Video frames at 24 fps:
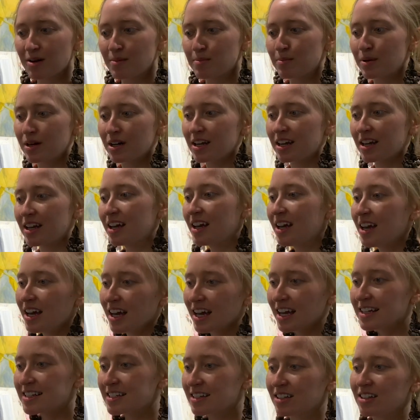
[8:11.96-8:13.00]
But
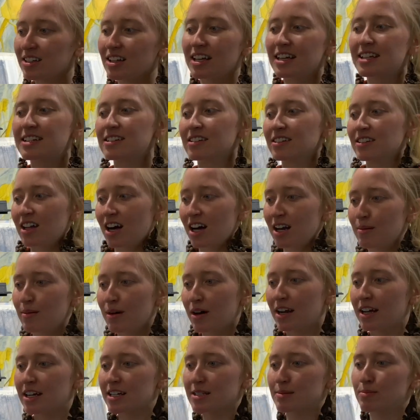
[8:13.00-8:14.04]
it's a lot
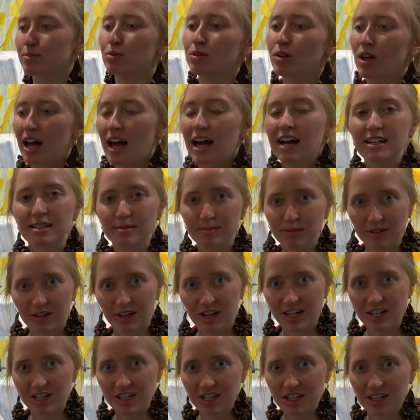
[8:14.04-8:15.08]
about
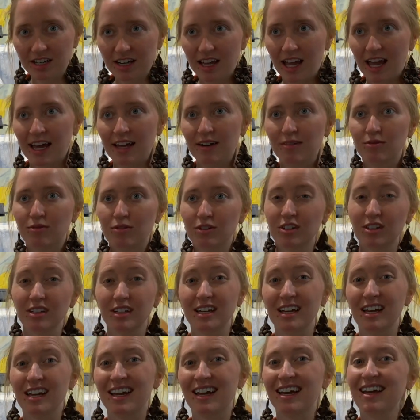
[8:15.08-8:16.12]
exploration, and
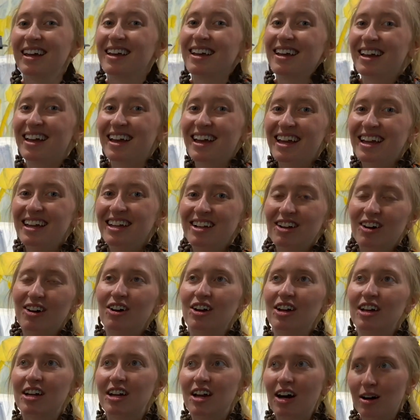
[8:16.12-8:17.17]
really
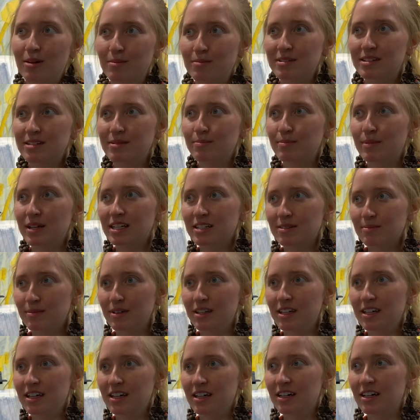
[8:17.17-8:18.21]
it comes, mixed
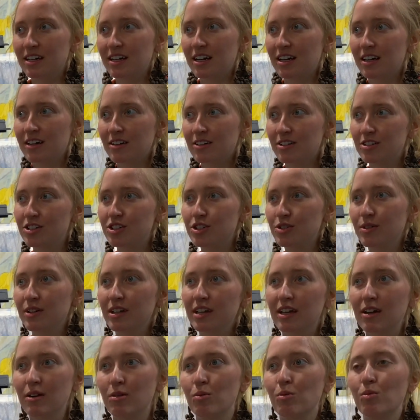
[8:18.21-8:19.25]
media, doing
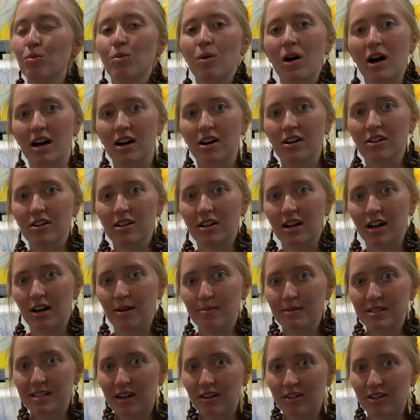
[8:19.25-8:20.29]
it well
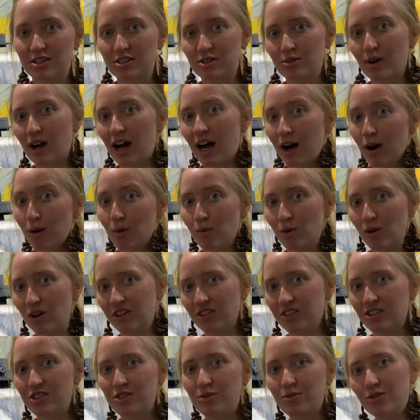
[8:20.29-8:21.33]
comes down to how well
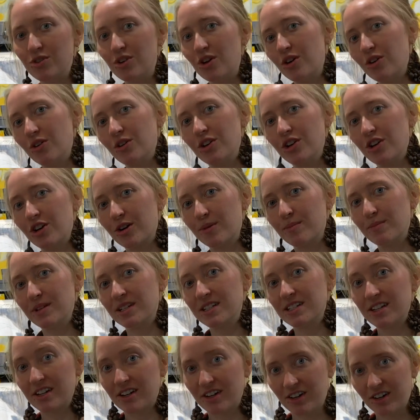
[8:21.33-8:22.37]
do you know your
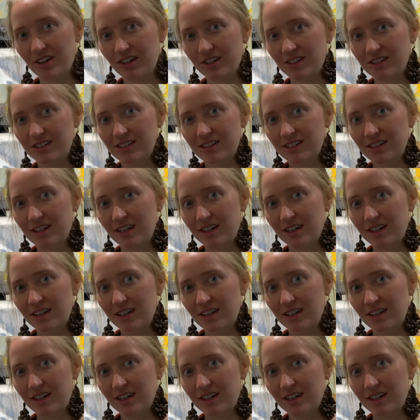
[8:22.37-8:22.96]
materials.